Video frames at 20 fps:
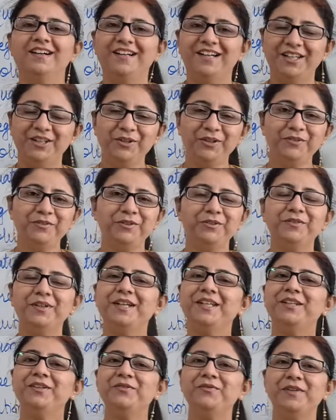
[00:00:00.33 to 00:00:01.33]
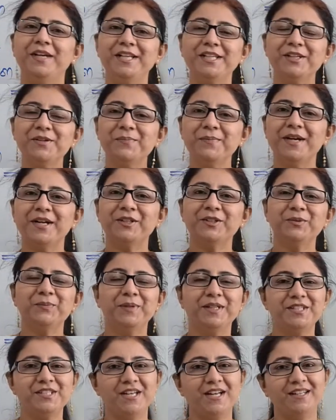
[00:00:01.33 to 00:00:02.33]
Hello everyone, welcome back to
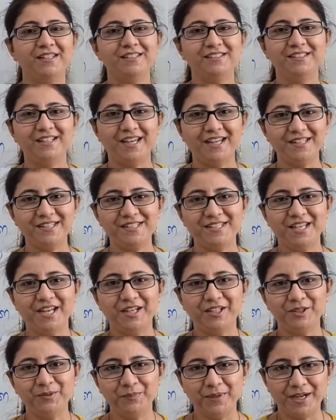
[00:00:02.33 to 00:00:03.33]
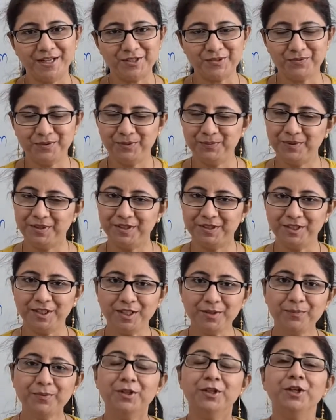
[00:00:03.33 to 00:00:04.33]
my channel NCERT Maths with
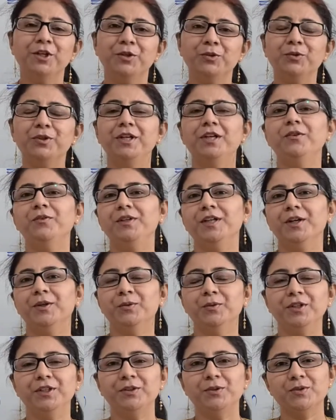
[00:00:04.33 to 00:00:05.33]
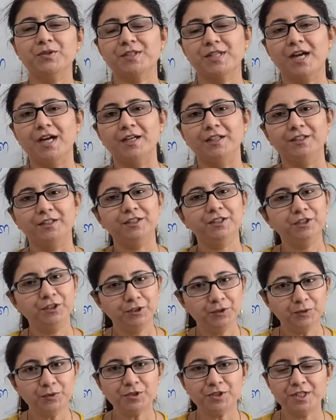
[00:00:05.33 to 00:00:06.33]
Bardeep. Today we are going to start
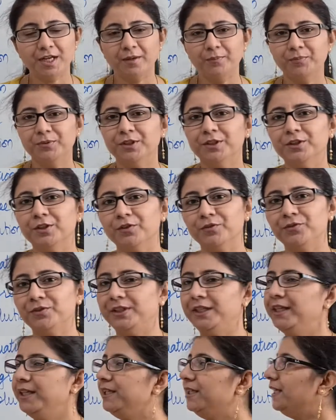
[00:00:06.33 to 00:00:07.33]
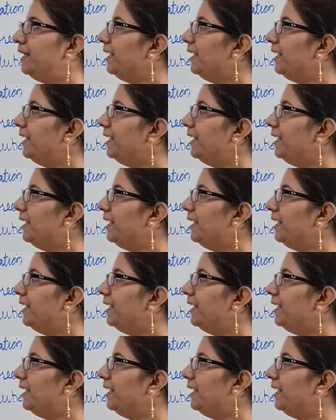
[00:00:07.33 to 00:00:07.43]
new chapter of grade